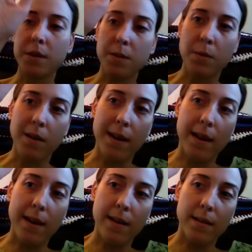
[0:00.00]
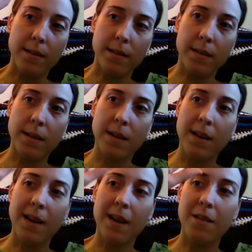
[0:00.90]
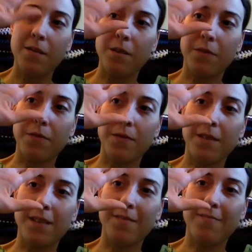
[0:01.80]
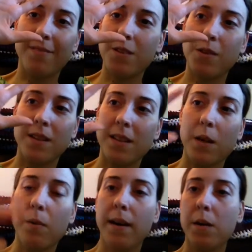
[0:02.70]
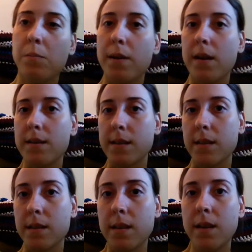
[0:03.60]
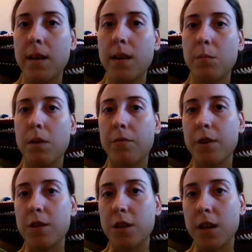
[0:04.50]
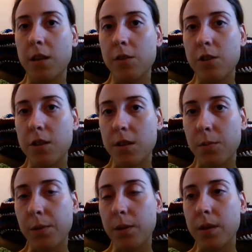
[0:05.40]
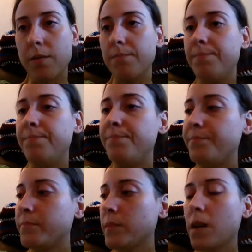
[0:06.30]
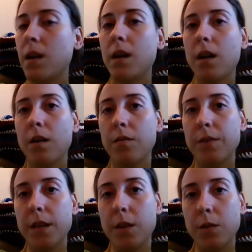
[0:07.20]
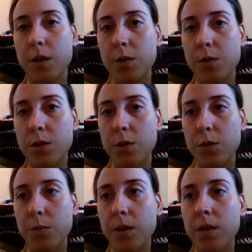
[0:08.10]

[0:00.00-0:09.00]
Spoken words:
small hands. I don't know if you can tell by comparison. My friend Janelle just uploaded a video to YouTube